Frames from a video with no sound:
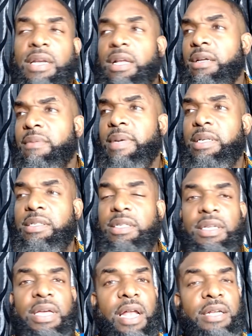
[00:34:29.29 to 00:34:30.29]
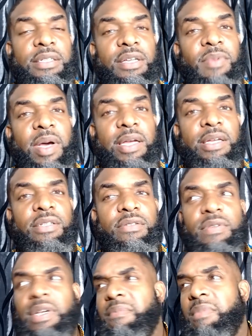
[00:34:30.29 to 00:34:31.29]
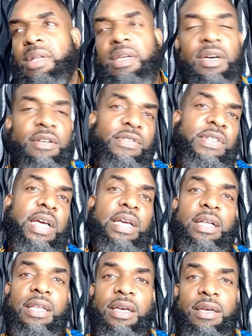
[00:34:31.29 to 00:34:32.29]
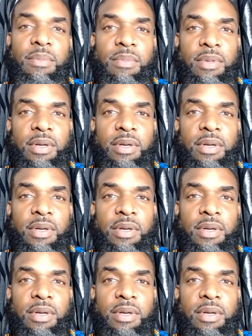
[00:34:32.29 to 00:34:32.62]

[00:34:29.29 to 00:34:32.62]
and I look at my genealogy and my history, there are many countries I can claim.